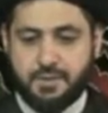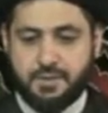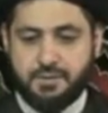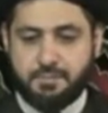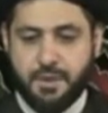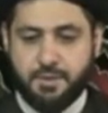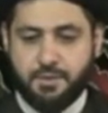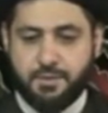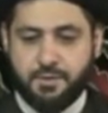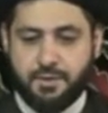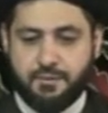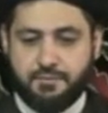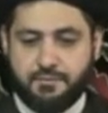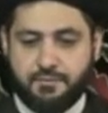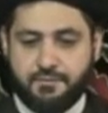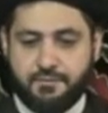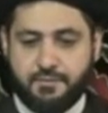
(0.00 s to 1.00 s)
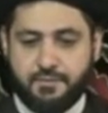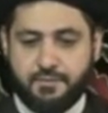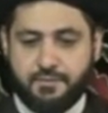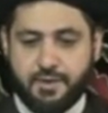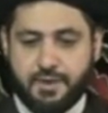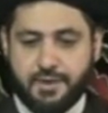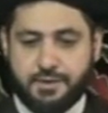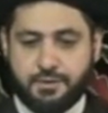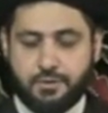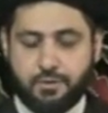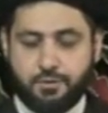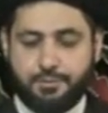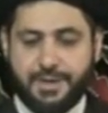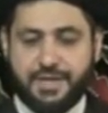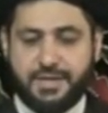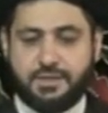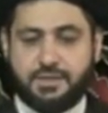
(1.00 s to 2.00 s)
the month of Ahlul
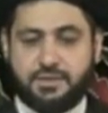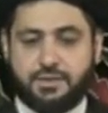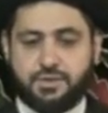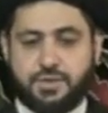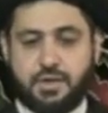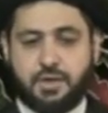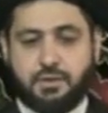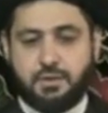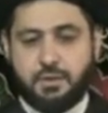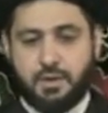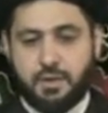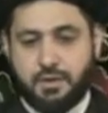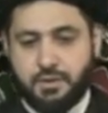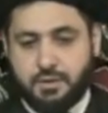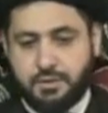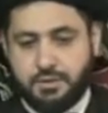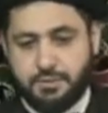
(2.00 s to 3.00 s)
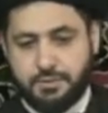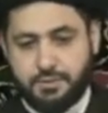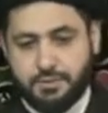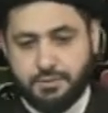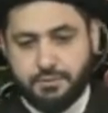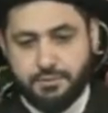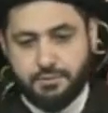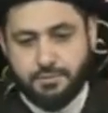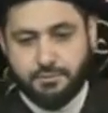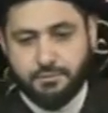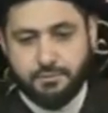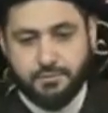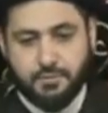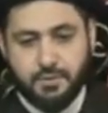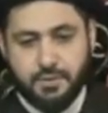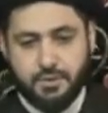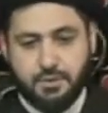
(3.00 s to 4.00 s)
Bayt, inshallah,
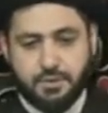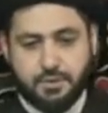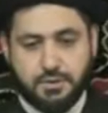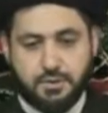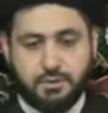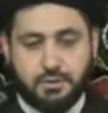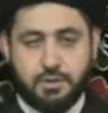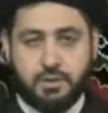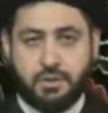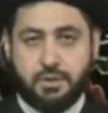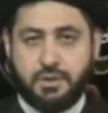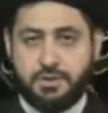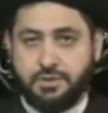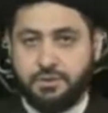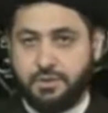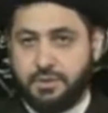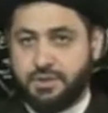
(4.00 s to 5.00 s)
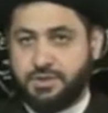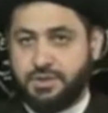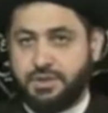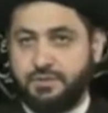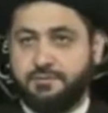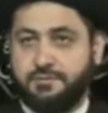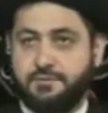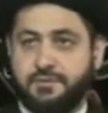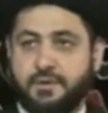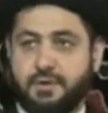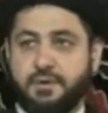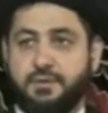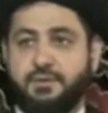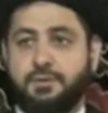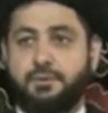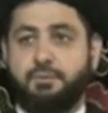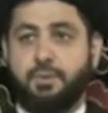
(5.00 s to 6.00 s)
to learn and to achieve
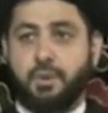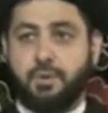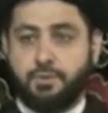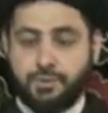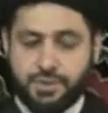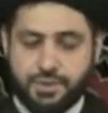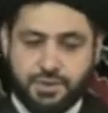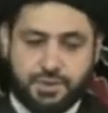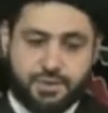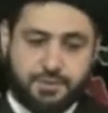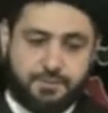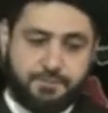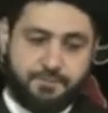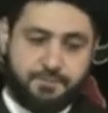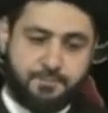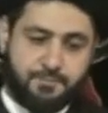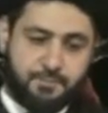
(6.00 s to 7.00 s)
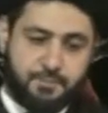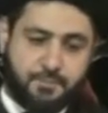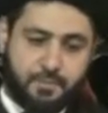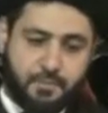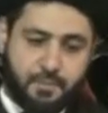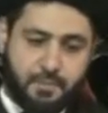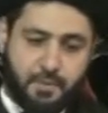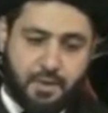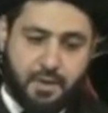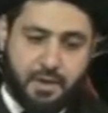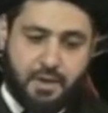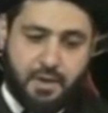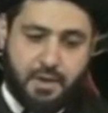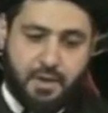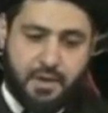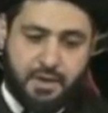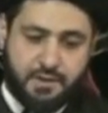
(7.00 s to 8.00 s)
the most
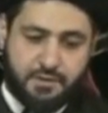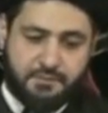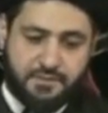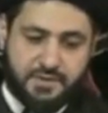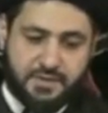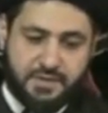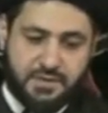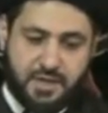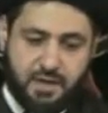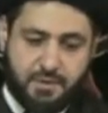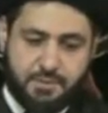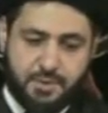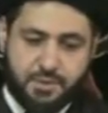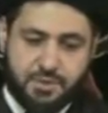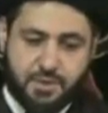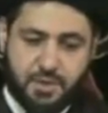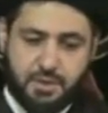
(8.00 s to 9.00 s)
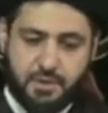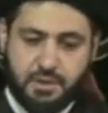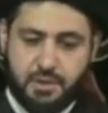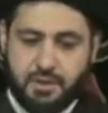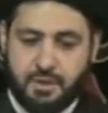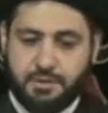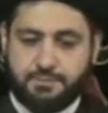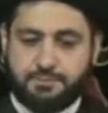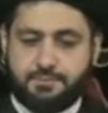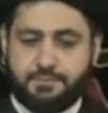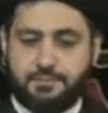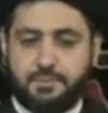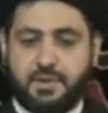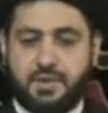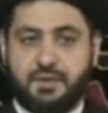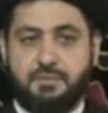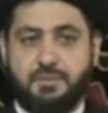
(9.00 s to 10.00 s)
out of this time, inshallah,
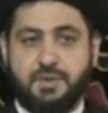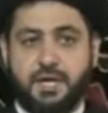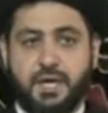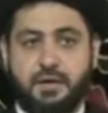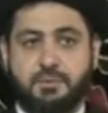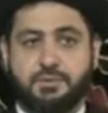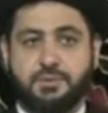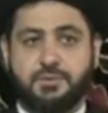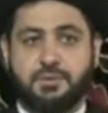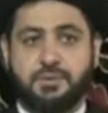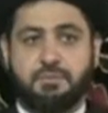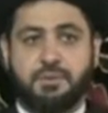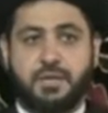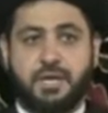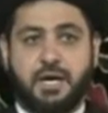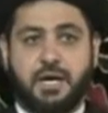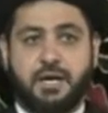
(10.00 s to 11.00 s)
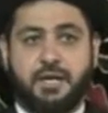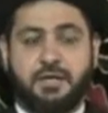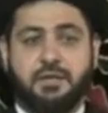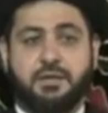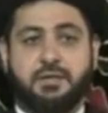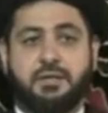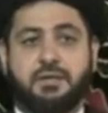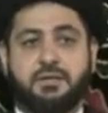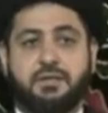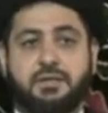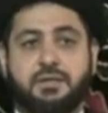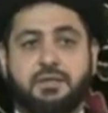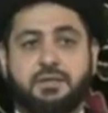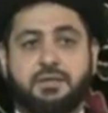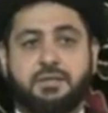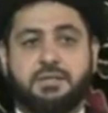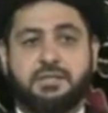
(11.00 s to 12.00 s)
and be able to apply
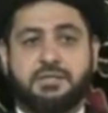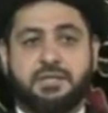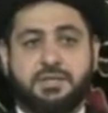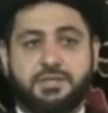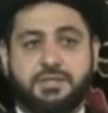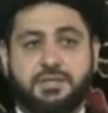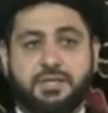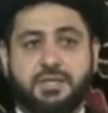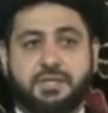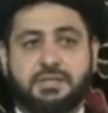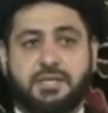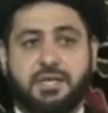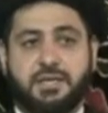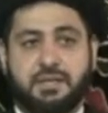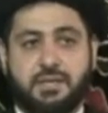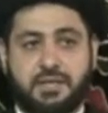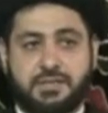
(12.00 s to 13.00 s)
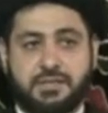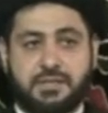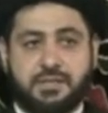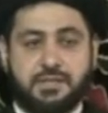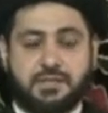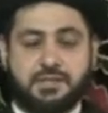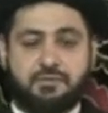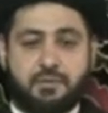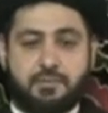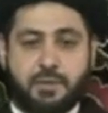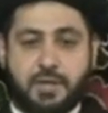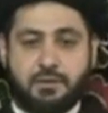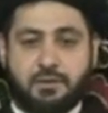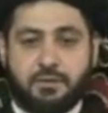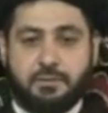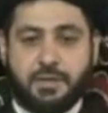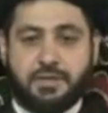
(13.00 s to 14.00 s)
these teachings and lessons from
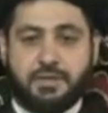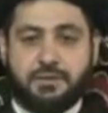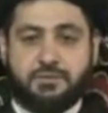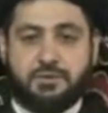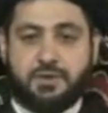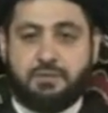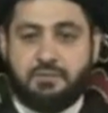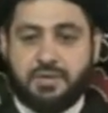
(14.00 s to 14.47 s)
Ahlul Bayt into our